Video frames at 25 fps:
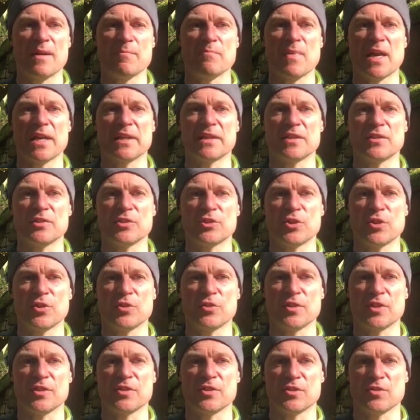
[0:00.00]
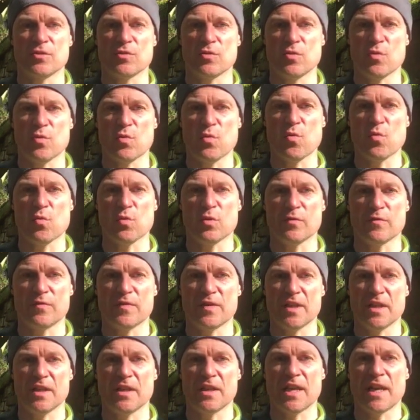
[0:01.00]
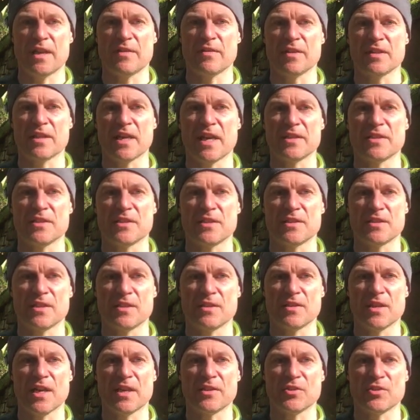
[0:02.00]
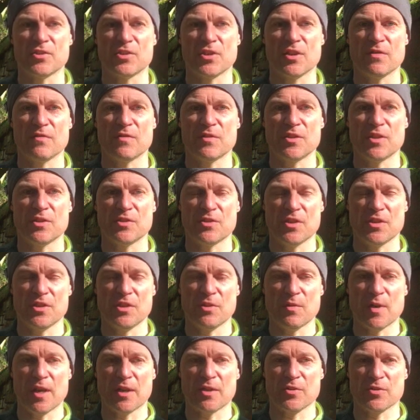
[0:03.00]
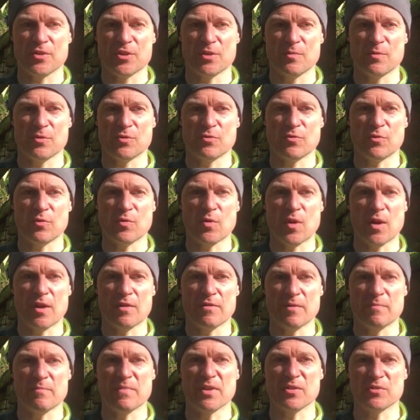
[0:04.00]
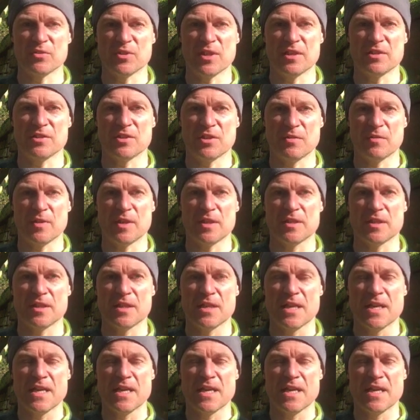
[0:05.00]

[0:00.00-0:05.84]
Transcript: making sure that all of the data services that you, our customers, require are built into it,